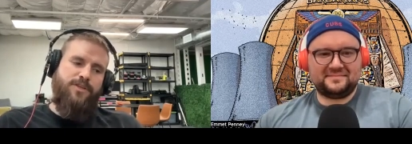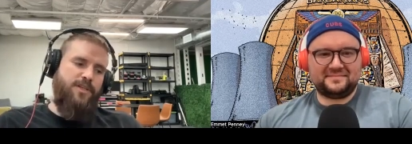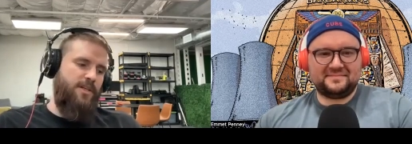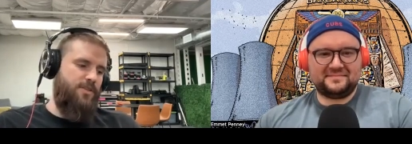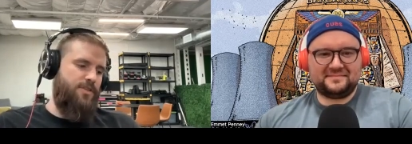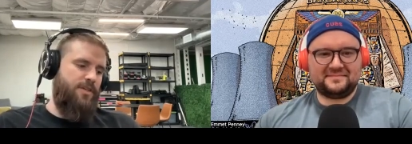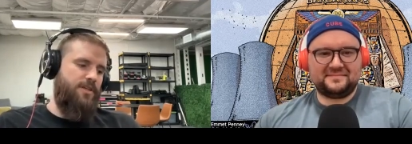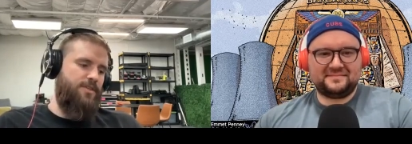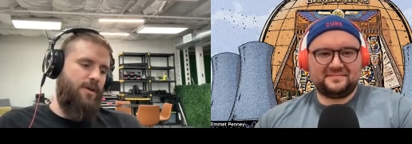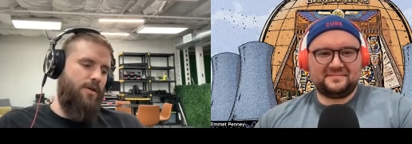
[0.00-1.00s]
Speaker 1: energy
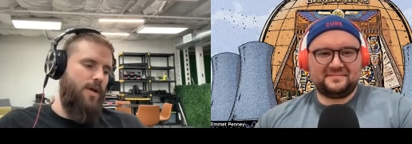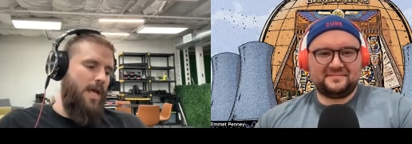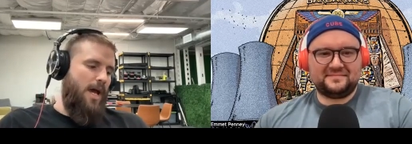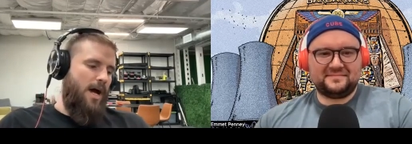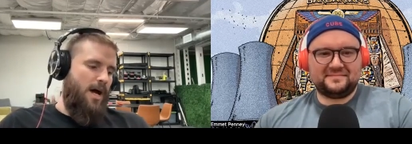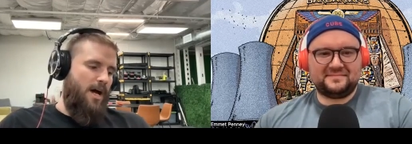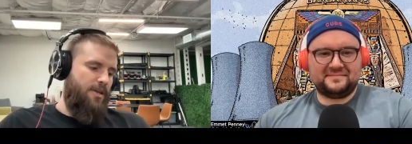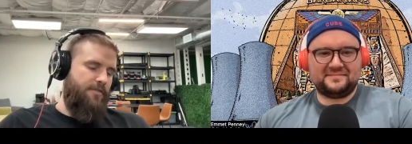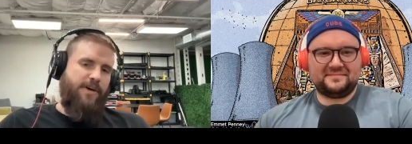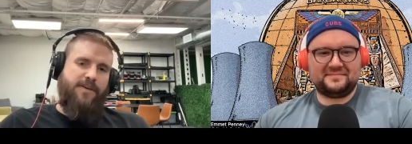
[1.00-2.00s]
industry. So
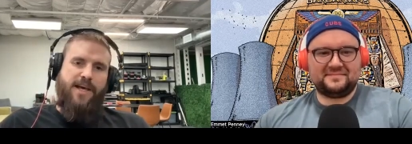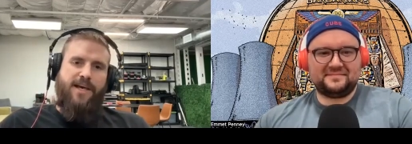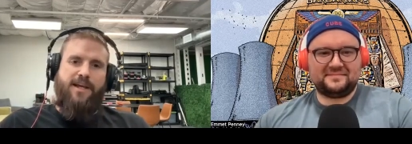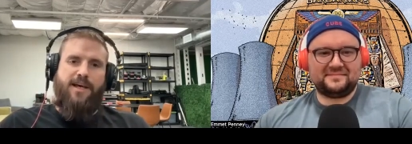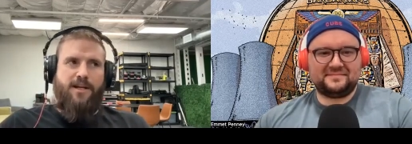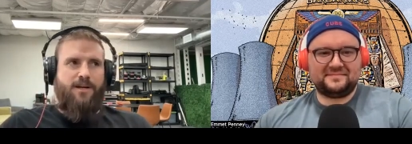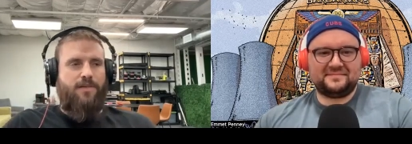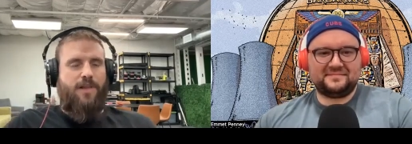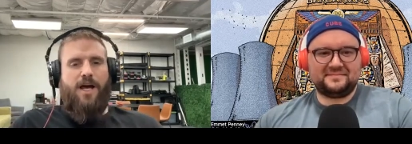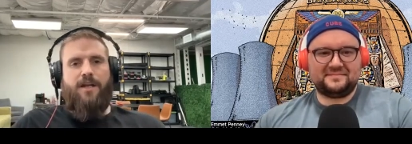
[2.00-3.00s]
uh, you can find that
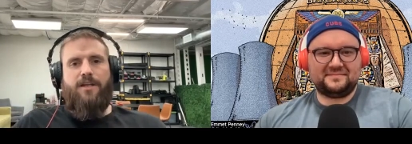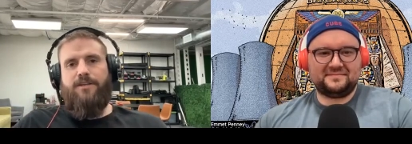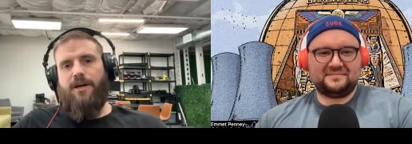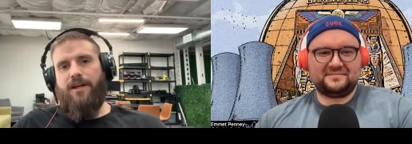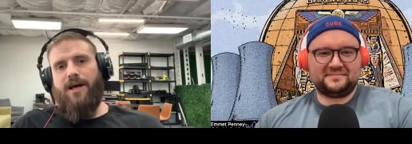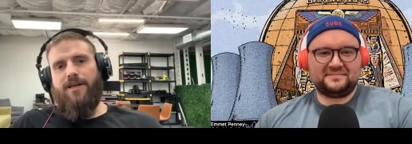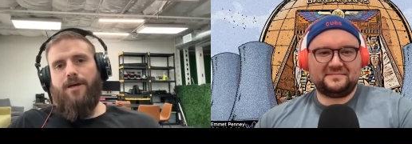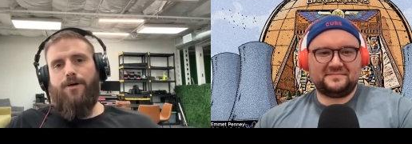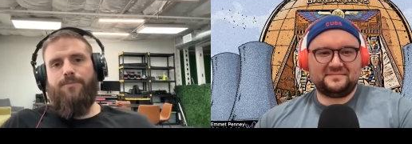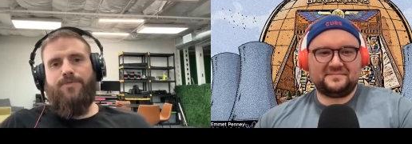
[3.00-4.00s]
at
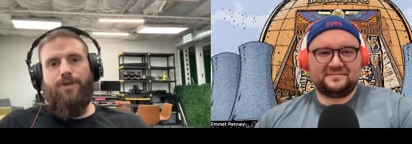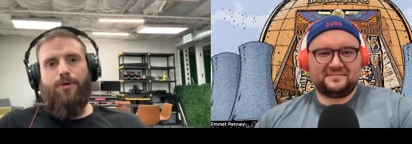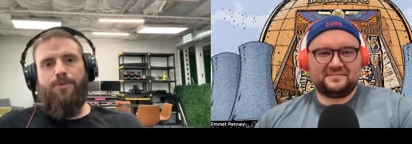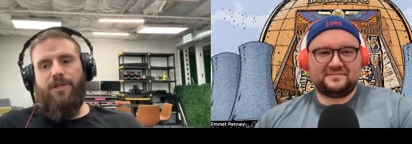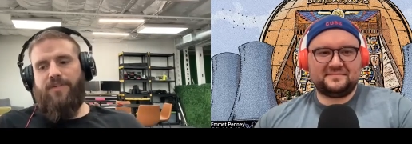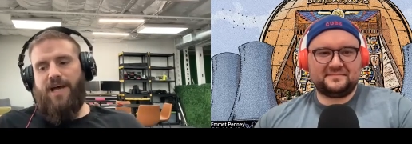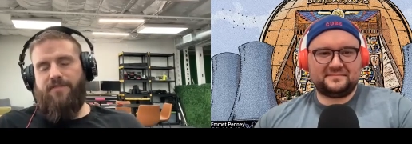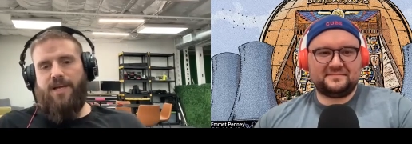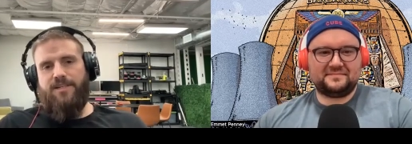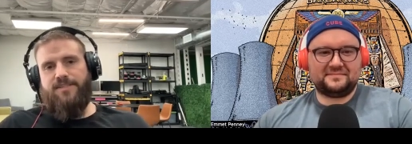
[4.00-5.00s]
collide.io. So we'd love
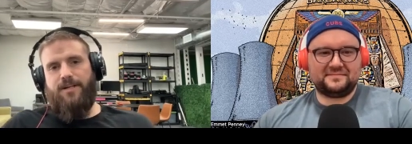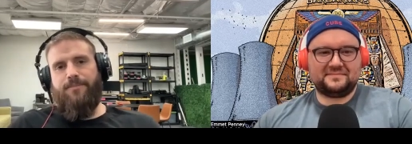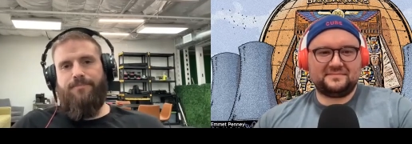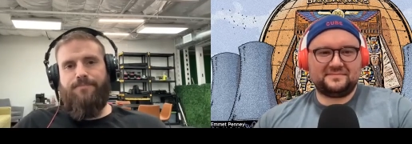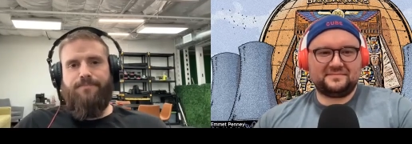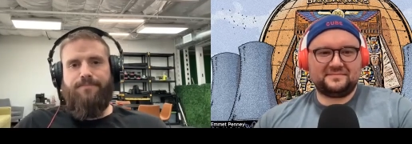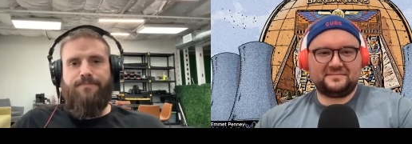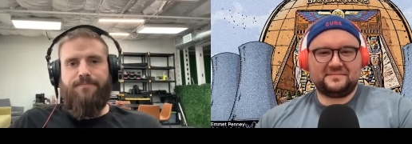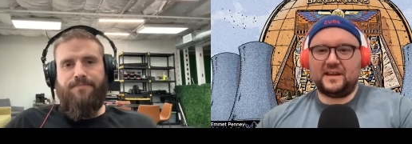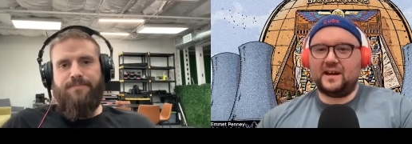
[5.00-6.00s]
to have you guys there.
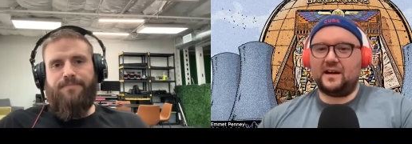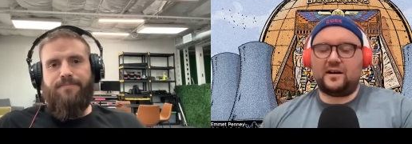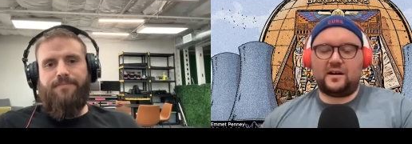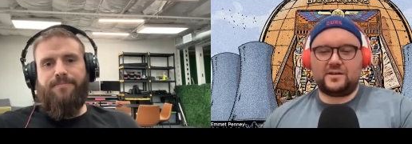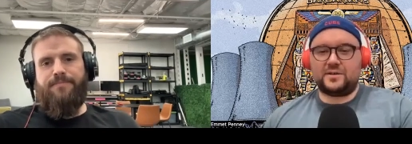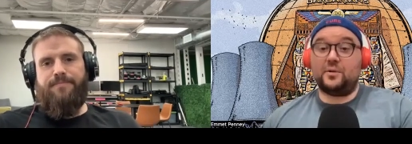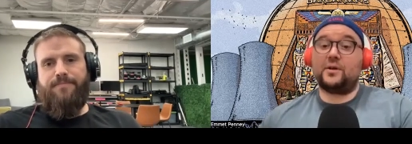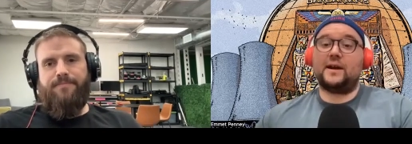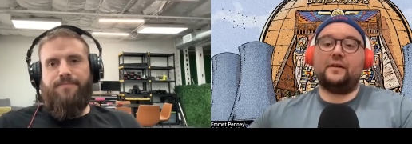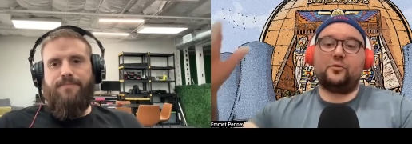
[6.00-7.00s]
Speaker 2: Yeah,
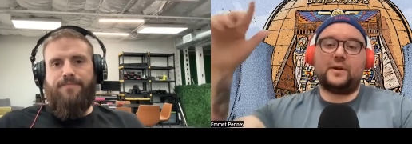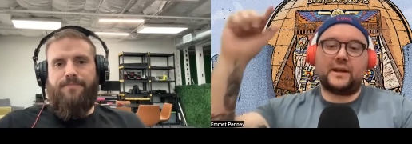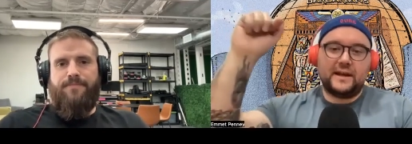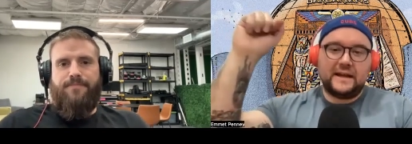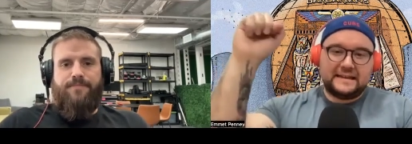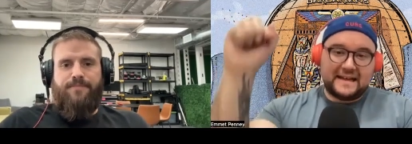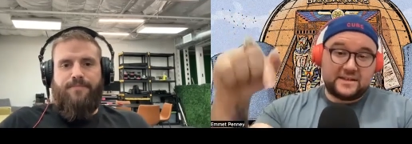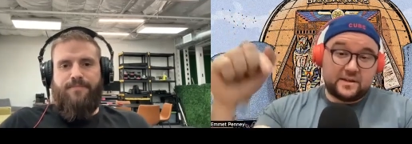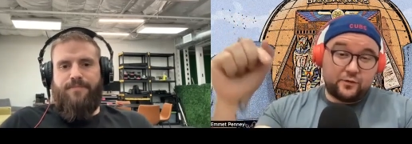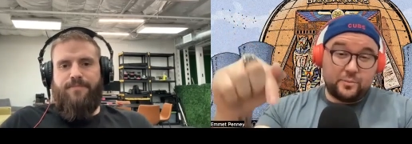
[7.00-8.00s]
awesome. Okay, everybody,
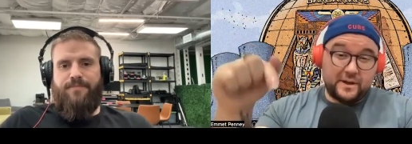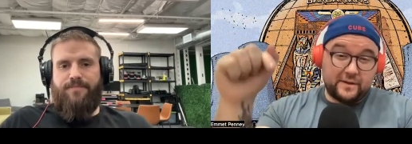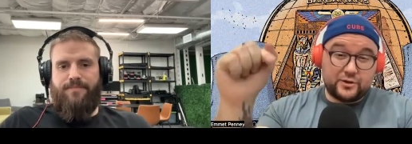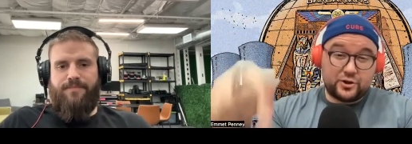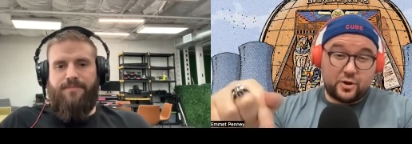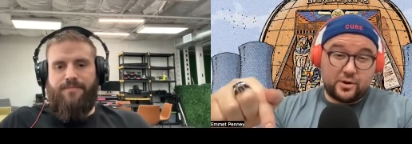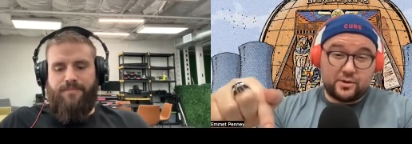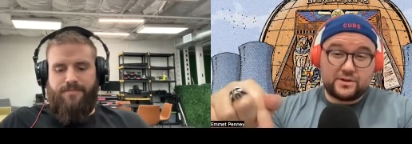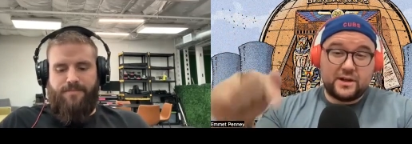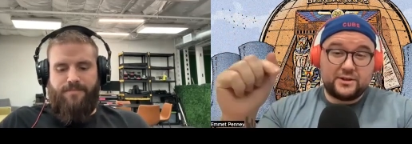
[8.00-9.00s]
that stuff will be in the
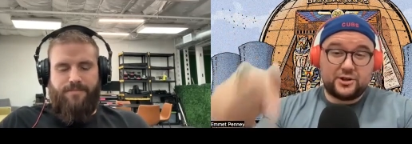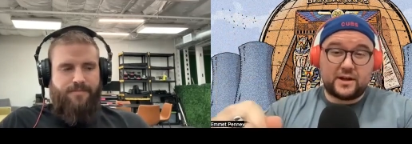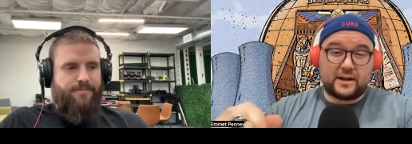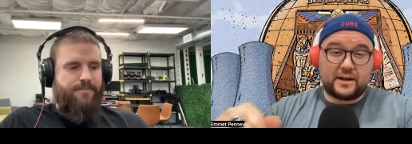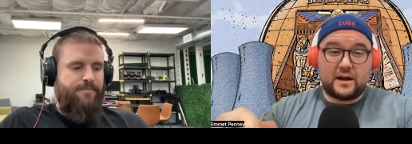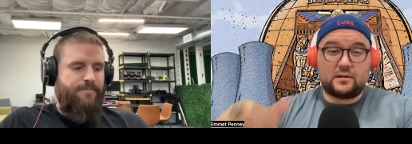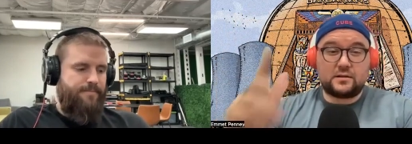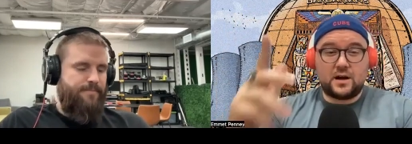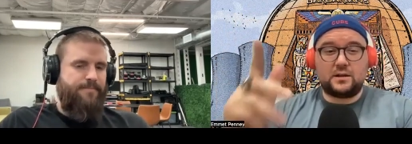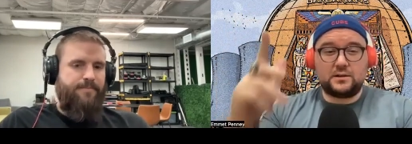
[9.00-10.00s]
show notes. Check it
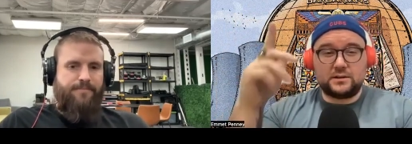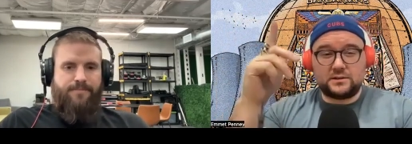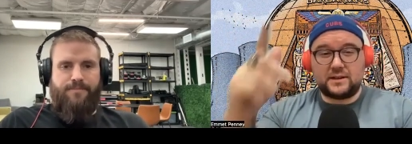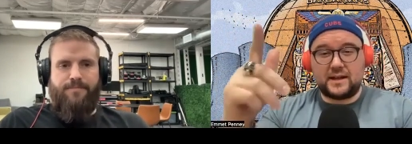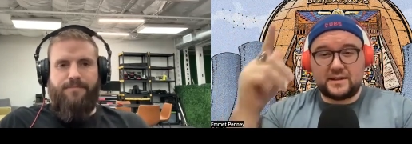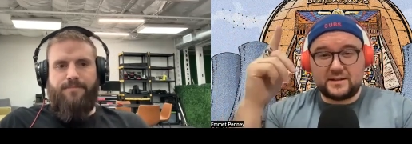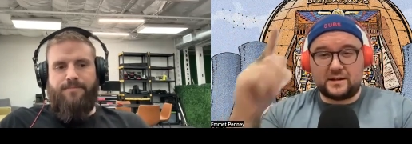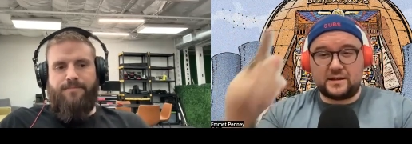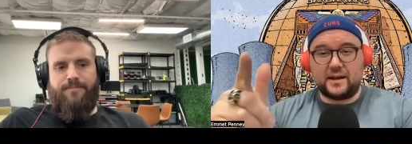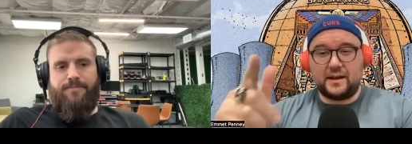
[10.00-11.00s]
out. Collin,
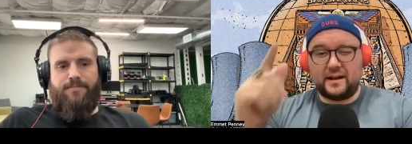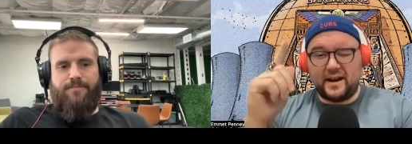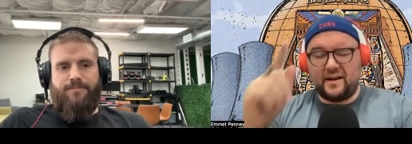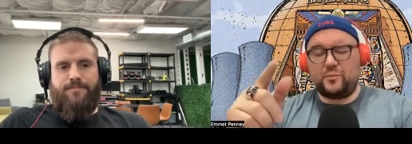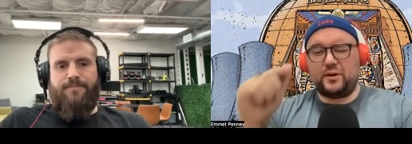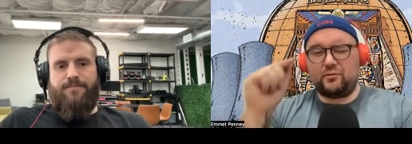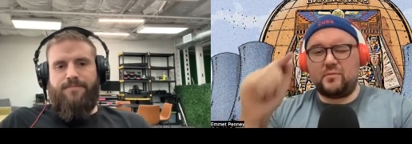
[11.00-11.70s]
thanks again. And everybody,